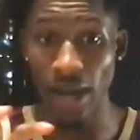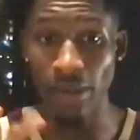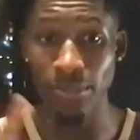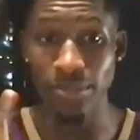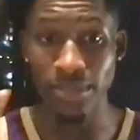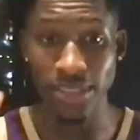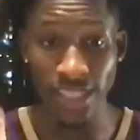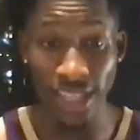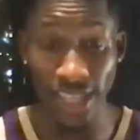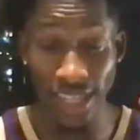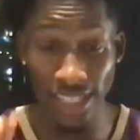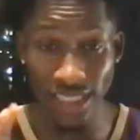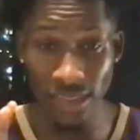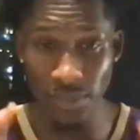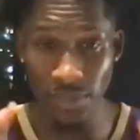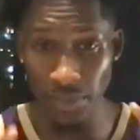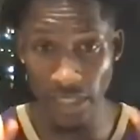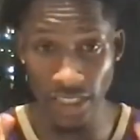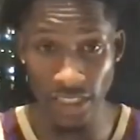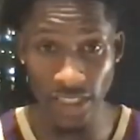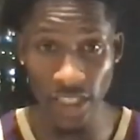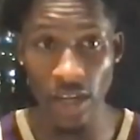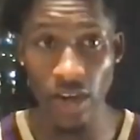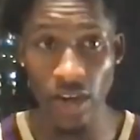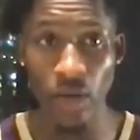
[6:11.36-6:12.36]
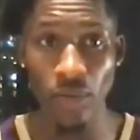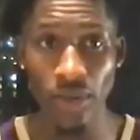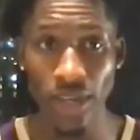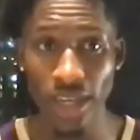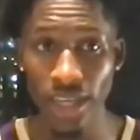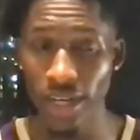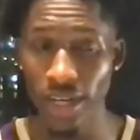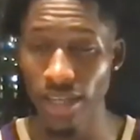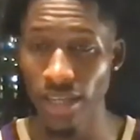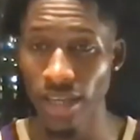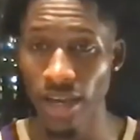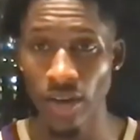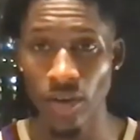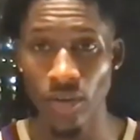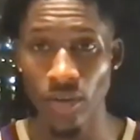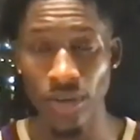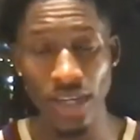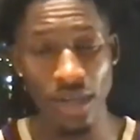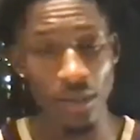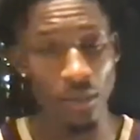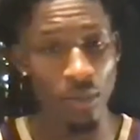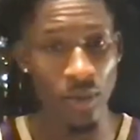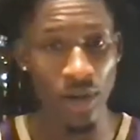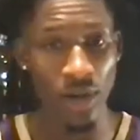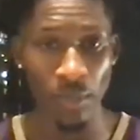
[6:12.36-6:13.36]
I'm saying this because y'all gonna get it. Y'all gonna
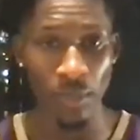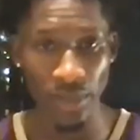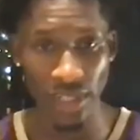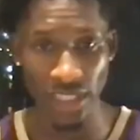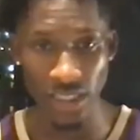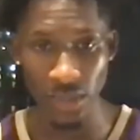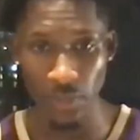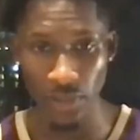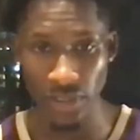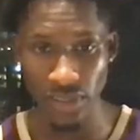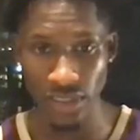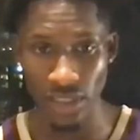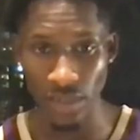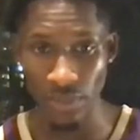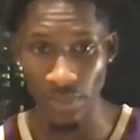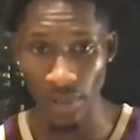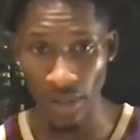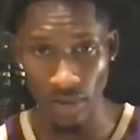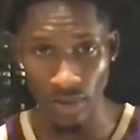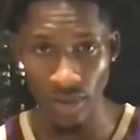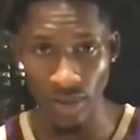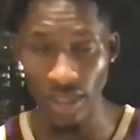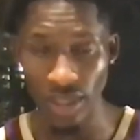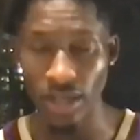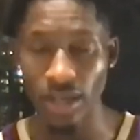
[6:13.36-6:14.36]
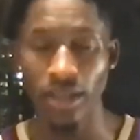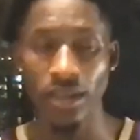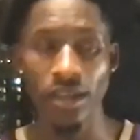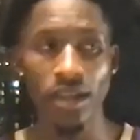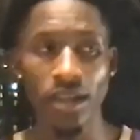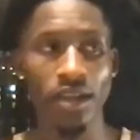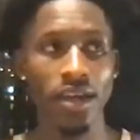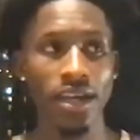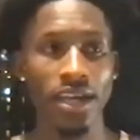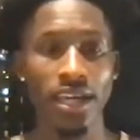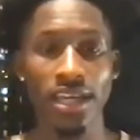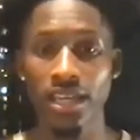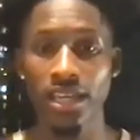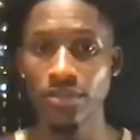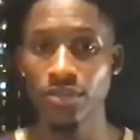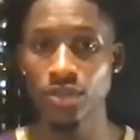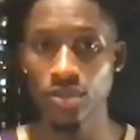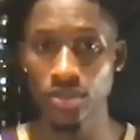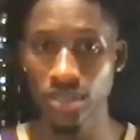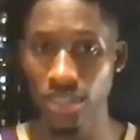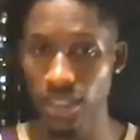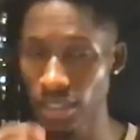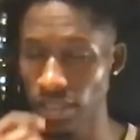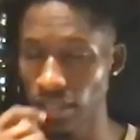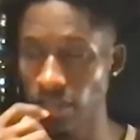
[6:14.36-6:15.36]
get it when I bring this person up. Y'all gonna get it. He gives
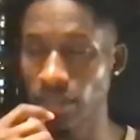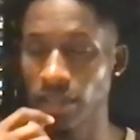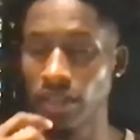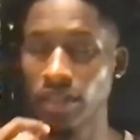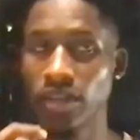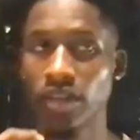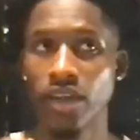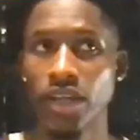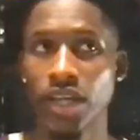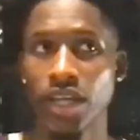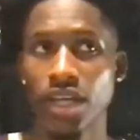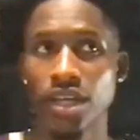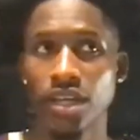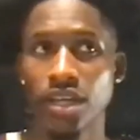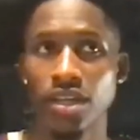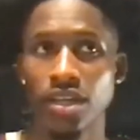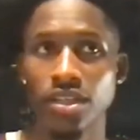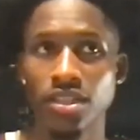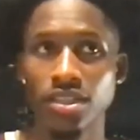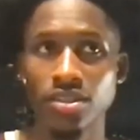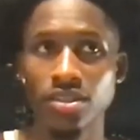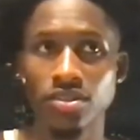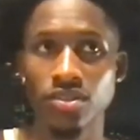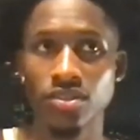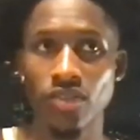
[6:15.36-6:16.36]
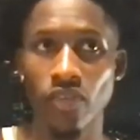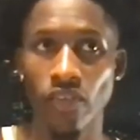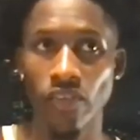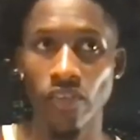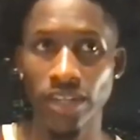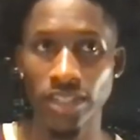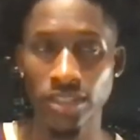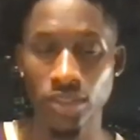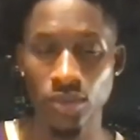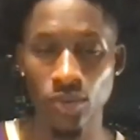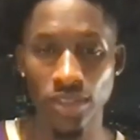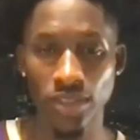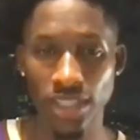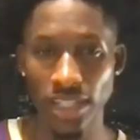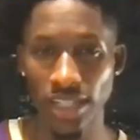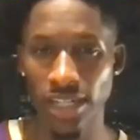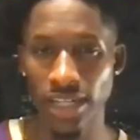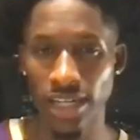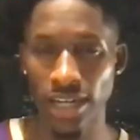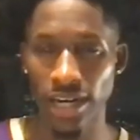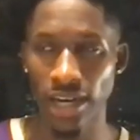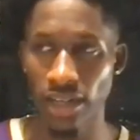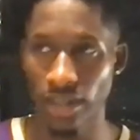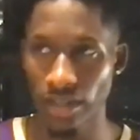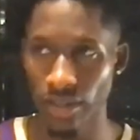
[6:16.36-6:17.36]
you seed. This one thing
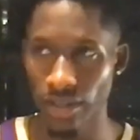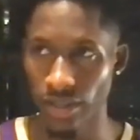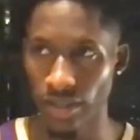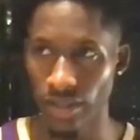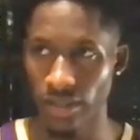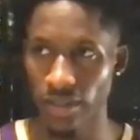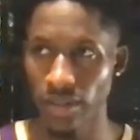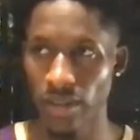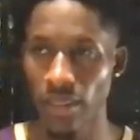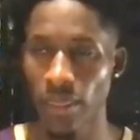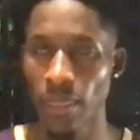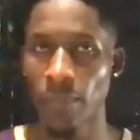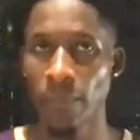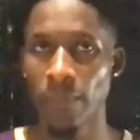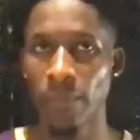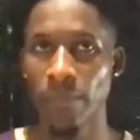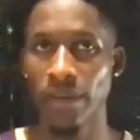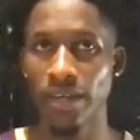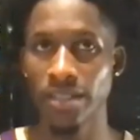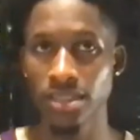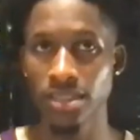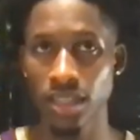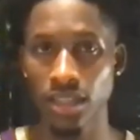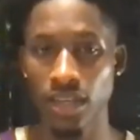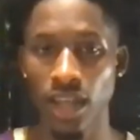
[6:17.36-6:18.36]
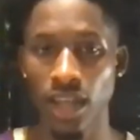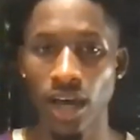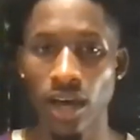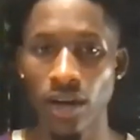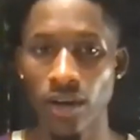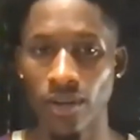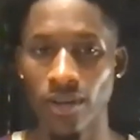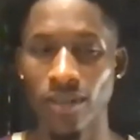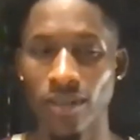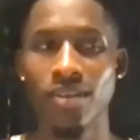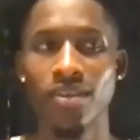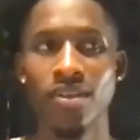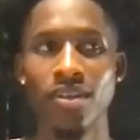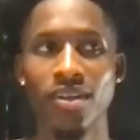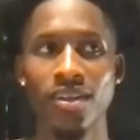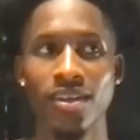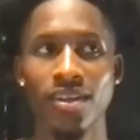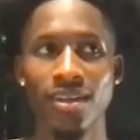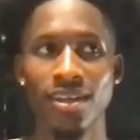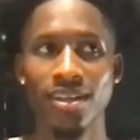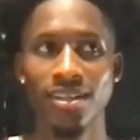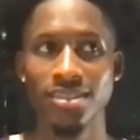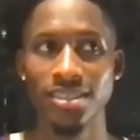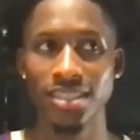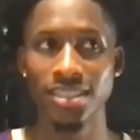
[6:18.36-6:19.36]
that I learned. It's a law.
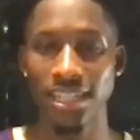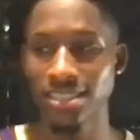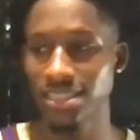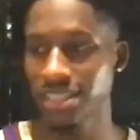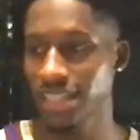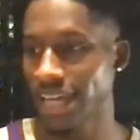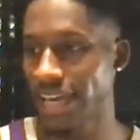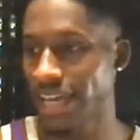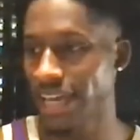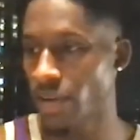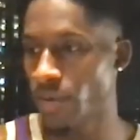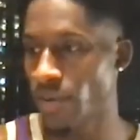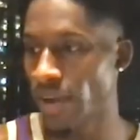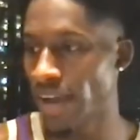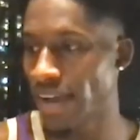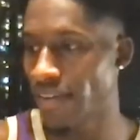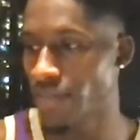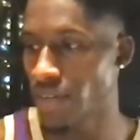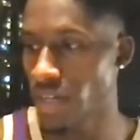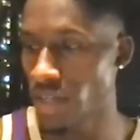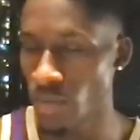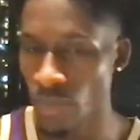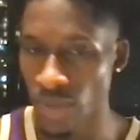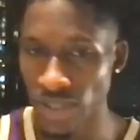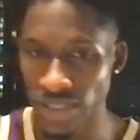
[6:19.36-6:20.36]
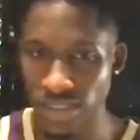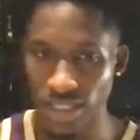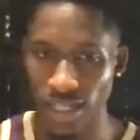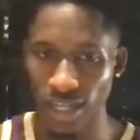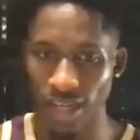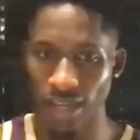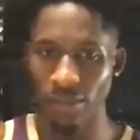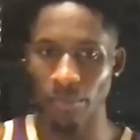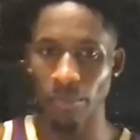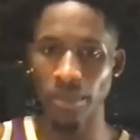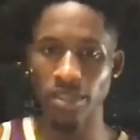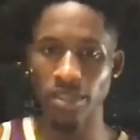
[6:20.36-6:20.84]
Just like gravity, what's up